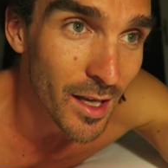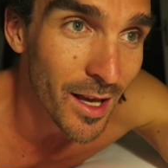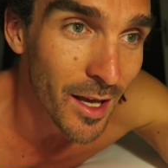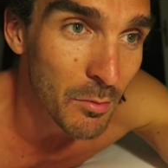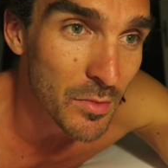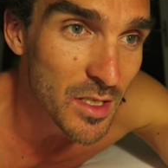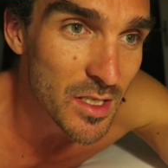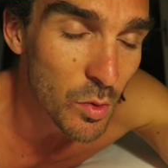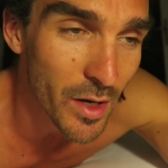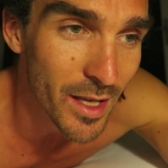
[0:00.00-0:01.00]

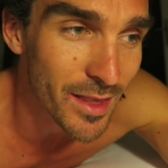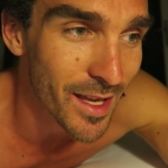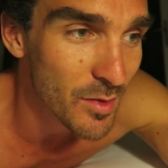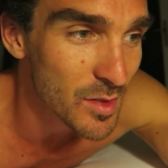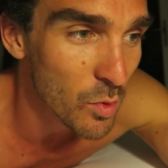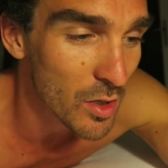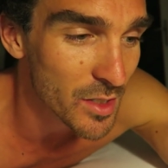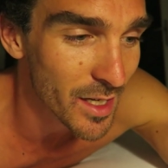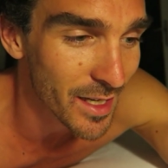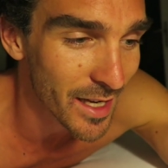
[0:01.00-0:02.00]
tweeted that he was
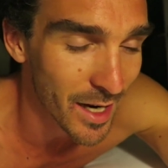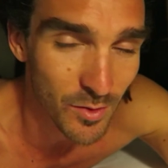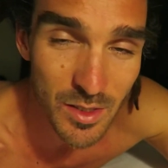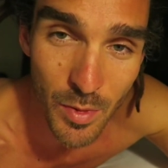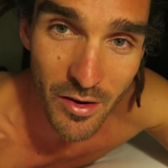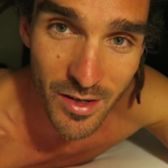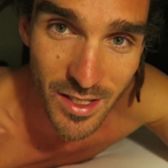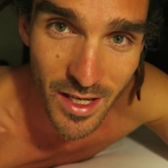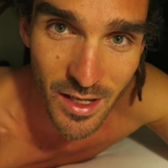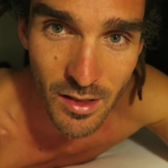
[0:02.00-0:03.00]
watching
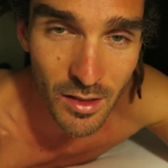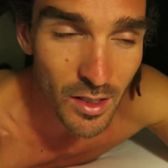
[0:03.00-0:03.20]
Cowspiracy.